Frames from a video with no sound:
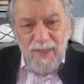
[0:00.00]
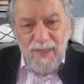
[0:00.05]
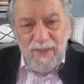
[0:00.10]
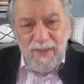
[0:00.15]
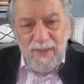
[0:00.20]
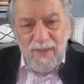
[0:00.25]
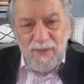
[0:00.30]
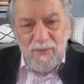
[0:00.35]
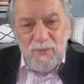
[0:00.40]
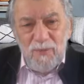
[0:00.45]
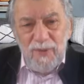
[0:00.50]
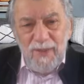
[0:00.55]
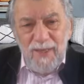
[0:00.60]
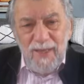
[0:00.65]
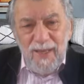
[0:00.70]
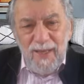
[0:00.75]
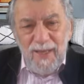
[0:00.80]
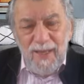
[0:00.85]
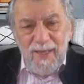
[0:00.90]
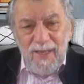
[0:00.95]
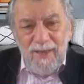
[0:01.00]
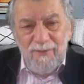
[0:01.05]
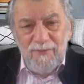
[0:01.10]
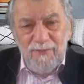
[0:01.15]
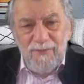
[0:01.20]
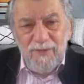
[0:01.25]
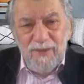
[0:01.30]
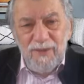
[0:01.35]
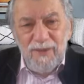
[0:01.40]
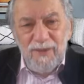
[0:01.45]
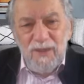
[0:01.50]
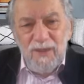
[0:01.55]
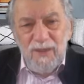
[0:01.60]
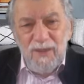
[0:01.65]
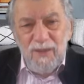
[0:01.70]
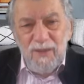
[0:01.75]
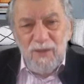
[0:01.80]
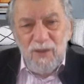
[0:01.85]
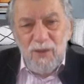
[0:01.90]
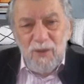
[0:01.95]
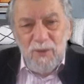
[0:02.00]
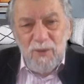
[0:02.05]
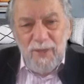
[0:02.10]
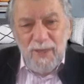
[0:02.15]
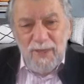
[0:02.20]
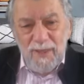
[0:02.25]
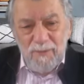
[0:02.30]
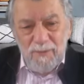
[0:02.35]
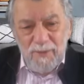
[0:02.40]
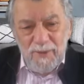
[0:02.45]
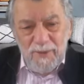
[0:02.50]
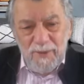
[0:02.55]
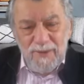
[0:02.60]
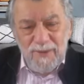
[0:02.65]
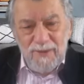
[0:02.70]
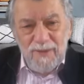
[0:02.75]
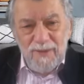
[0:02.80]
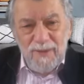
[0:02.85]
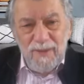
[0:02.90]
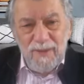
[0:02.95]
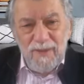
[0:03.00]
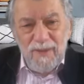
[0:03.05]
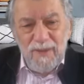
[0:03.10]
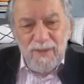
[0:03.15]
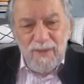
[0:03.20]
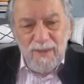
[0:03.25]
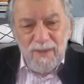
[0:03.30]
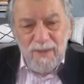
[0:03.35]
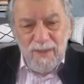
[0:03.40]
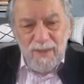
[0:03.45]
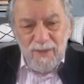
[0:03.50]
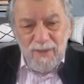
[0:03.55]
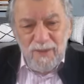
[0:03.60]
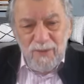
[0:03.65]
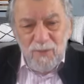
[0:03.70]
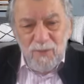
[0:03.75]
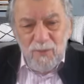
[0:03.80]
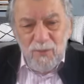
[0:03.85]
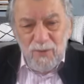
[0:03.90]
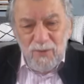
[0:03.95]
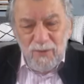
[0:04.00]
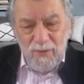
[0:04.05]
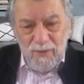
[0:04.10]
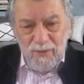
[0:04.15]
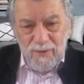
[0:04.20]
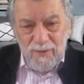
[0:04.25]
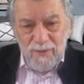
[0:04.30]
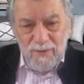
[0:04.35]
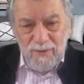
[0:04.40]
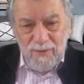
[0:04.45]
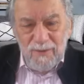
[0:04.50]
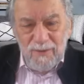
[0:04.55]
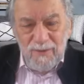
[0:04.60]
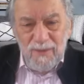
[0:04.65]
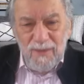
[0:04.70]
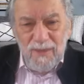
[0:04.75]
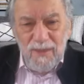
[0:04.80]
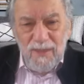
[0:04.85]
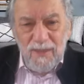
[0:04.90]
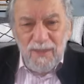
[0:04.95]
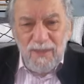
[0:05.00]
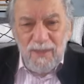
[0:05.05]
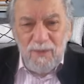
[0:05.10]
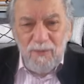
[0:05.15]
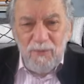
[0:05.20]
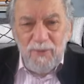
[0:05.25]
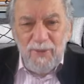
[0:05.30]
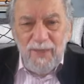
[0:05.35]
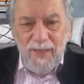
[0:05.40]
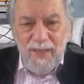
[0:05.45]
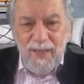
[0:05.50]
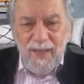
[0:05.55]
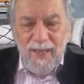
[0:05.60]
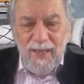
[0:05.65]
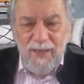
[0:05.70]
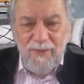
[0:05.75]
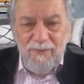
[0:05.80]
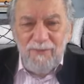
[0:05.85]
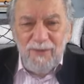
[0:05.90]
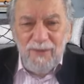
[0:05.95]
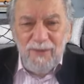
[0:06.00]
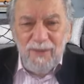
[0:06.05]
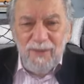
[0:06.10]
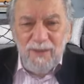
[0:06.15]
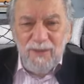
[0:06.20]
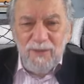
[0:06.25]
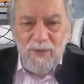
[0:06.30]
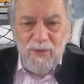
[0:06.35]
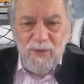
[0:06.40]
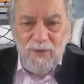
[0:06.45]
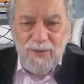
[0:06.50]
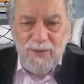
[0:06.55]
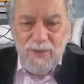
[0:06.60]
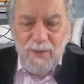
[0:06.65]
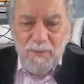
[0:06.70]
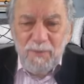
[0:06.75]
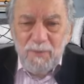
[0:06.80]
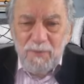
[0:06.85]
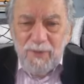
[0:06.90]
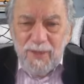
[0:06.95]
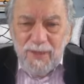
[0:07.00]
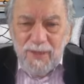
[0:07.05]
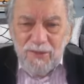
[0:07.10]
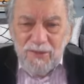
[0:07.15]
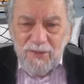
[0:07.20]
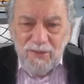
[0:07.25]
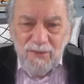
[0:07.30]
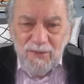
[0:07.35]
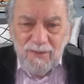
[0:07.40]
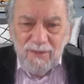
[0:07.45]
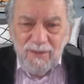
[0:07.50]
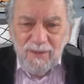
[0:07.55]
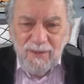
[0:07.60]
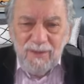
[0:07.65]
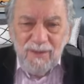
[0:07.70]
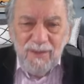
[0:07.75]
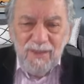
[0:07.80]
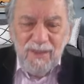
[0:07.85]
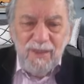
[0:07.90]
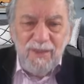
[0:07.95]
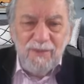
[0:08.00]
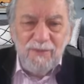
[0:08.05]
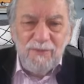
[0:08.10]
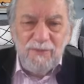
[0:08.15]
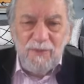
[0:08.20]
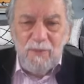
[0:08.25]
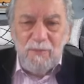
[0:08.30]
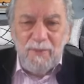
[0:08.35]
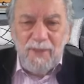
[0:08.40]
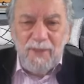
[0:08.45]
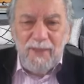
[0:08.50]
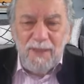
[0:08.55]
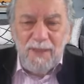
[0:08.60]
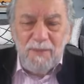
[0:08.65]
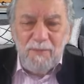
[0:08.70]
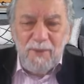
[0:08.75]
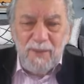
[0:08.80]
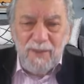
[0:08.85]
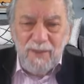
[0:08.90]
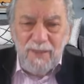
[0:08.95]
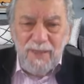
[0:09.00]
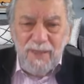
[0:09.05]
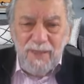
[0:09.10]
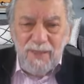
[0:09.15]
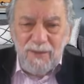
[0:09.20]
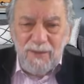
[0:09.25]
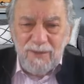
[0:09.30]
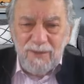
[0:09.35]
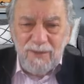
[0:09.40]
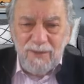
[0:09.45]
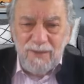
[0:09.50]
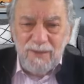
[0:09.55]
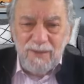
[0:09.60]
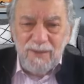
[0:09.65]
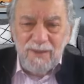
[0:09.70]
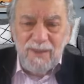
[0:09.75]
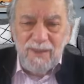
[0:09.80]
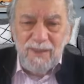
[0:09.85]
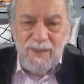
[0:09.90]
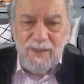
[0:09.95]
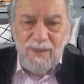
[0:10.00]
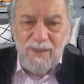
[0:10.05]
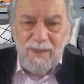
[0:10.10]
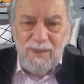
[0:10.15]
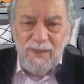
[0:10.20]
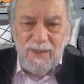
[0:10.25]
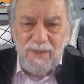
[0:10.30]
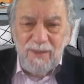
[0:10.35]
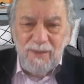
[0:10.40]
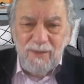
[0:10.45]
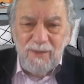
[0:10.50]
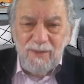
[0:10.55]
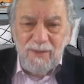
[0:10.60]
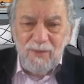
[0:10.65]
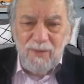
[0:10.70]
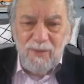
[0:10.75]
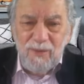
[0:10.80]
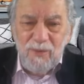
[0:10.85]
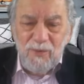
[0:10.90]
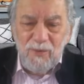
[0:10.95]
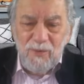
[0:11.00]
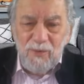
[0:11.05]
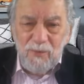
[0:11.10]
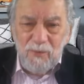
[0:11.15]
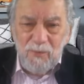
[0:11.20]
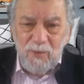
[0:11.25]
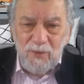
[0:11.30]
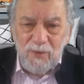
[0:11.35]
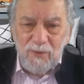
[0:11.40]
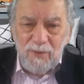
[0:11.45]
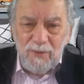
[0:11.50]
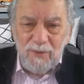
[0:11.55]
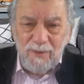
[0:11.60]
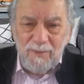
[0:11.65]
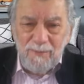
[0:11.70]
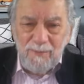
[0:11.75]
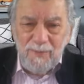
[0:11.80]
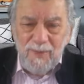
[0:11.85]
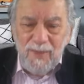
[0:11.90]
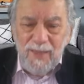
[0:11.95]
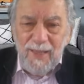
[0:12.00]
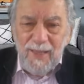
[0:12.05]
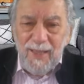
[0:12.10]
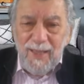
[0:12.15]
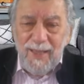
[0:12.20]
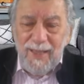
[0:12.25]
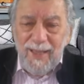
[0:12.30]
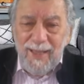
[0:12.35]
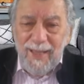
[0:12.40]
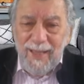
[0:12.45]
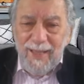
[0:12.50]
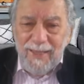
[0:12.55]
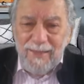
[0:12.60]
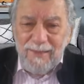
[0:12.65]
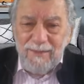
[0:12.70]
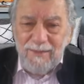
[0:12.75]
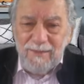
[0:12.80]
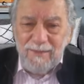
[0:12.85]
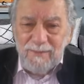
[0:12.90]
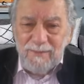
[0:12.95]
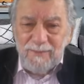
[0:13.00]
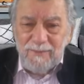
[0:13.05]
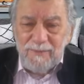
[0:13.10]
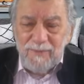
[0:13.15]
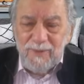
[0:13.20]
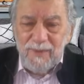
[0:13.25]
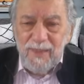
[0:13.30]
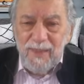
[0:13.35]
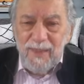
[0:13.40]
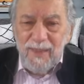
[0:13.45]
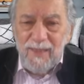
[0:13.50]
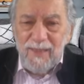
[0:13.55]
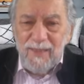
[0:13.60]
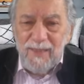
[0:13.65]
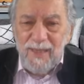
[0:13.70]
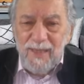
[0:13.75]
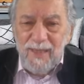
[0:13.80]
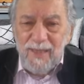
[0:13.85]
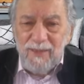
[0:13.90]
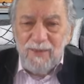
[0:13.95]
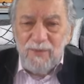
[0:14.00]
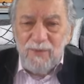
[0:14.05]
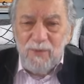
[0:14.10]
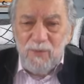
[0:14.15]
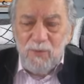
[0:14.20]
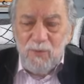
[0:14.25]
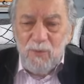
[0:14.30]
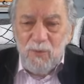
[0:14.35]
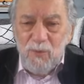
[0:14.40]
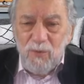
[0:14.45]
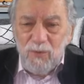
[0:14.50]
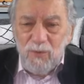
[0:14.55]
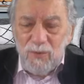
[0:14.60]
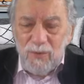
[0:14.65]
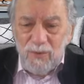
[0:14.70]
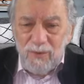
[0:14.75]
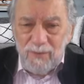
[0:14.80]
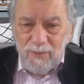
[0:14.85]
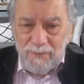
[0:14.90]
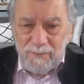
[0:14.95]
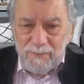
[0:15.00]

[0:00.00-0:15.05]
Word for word: that we have no enemies in the world, that we have no separation from anybody else in the world, and that the world